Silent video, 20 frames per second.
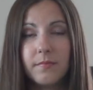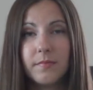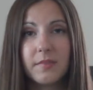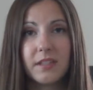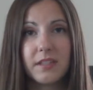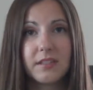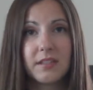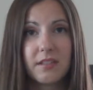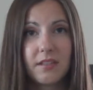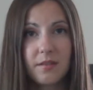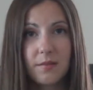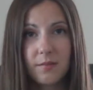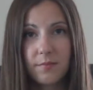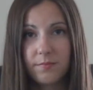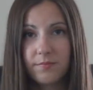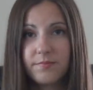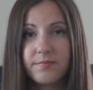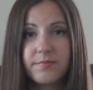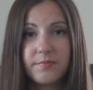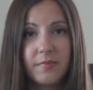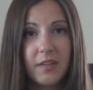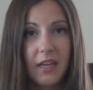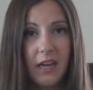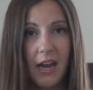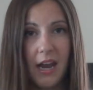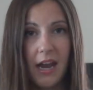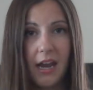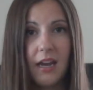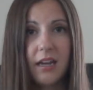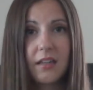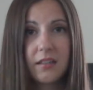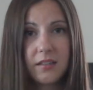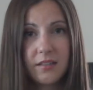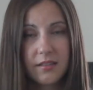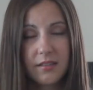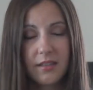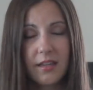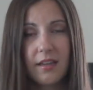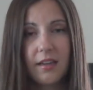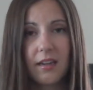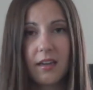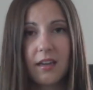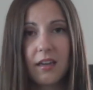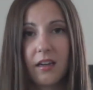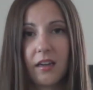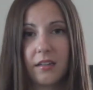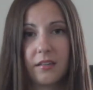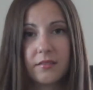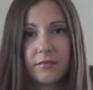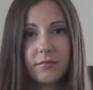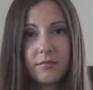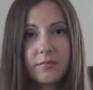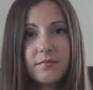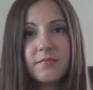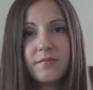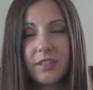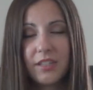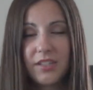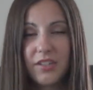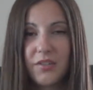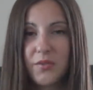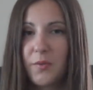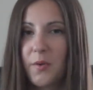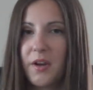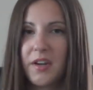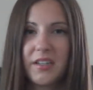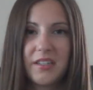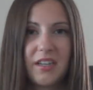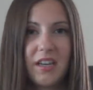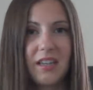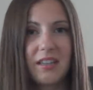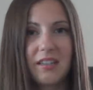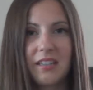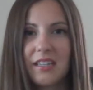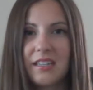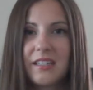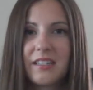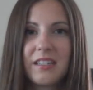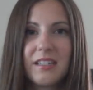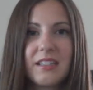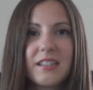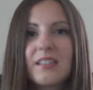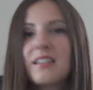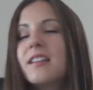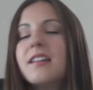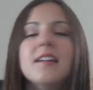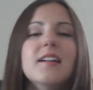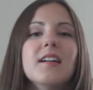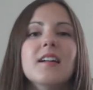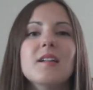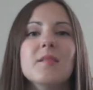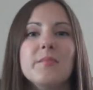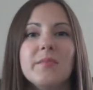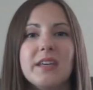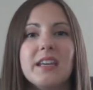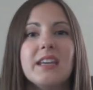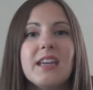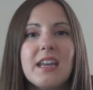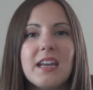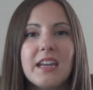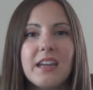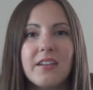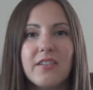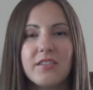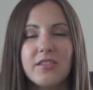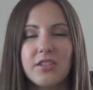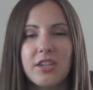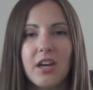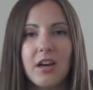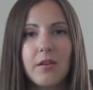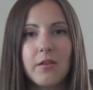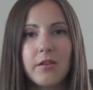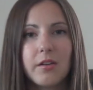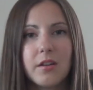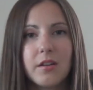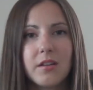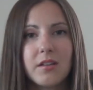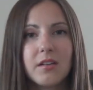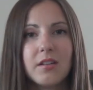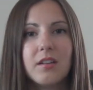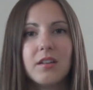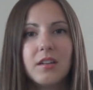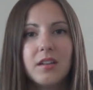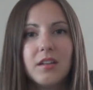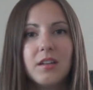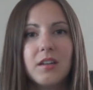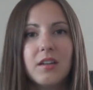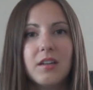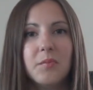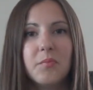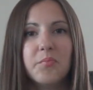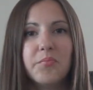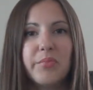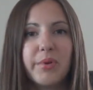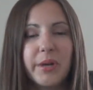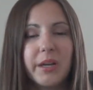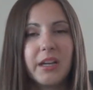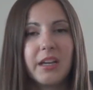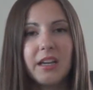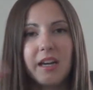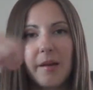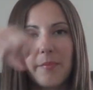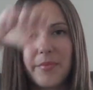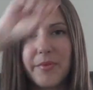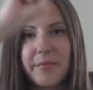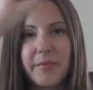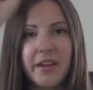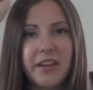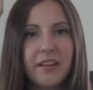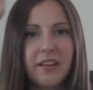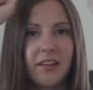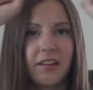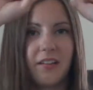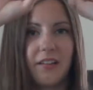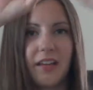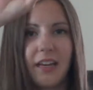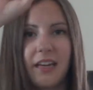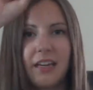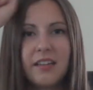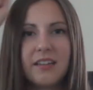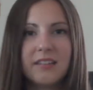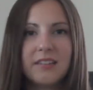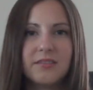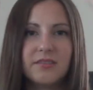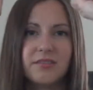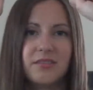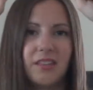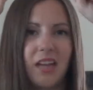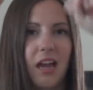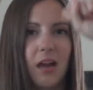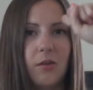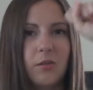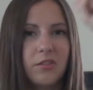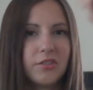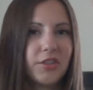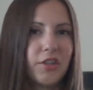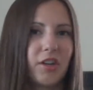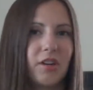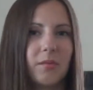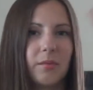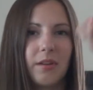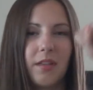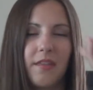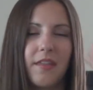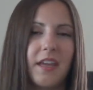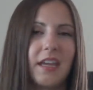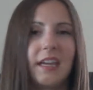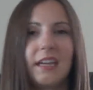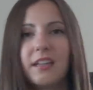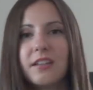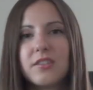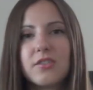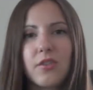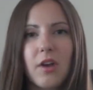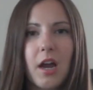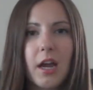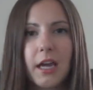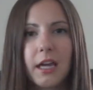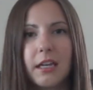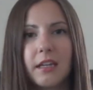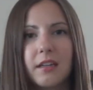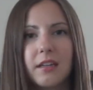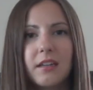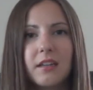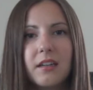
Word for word: this is it hangs and this is what it does. This is me getting out of the shower, putting it up in my little like towel turban thingy to dry it,